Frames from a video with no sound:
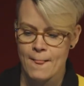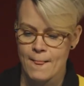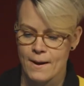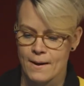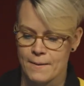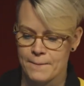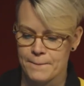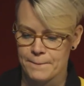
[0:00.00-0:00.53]

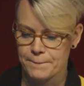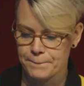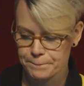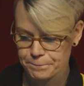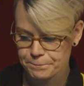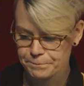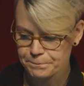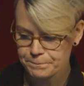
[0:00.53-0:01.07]

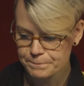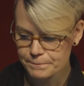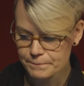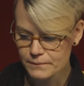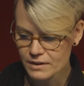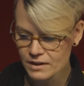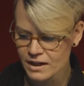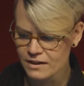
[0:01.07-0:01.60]

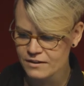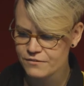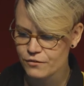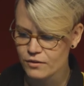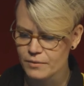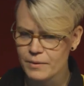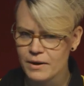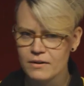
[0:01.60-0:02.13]
And for
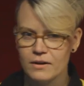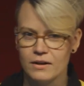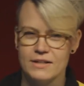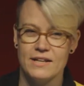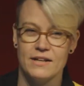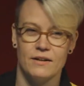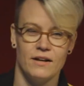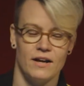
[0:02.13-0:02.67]
about a
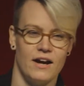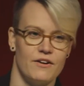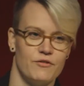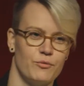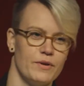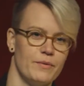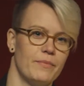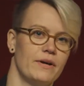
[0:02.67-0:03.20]
year and a half,
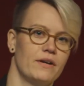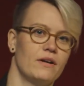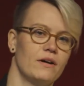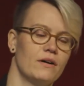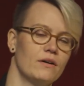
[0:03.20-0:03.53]
we've been